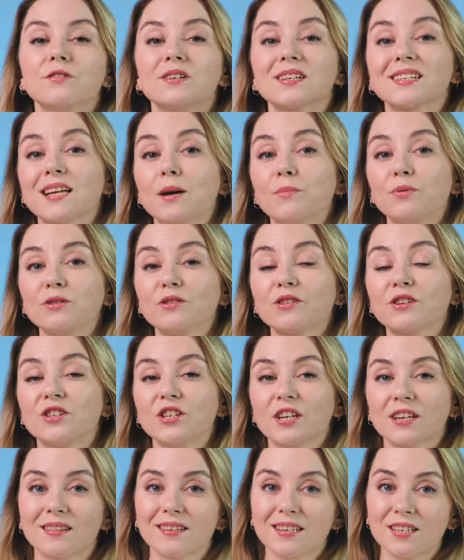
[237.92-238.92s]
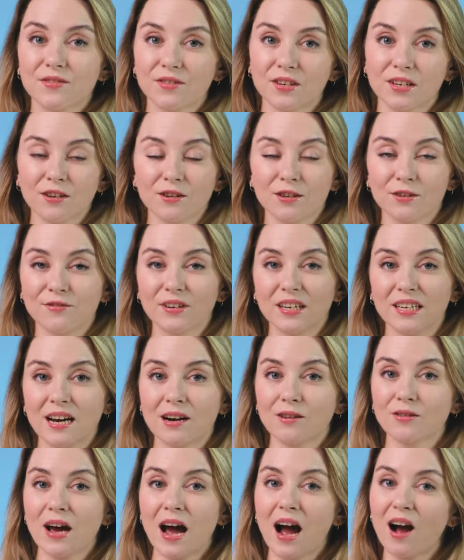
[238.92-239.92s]
For example, you can check this video and find
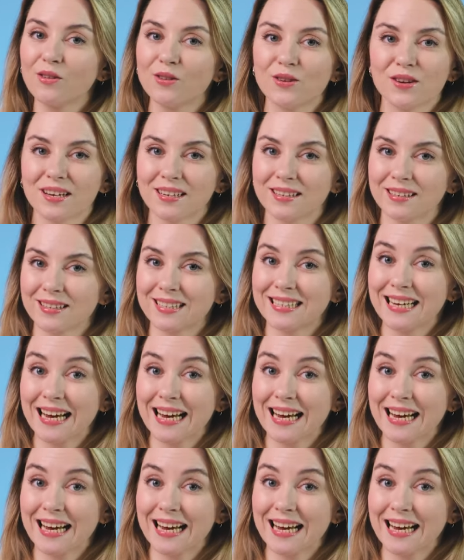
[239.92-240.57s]
out how you can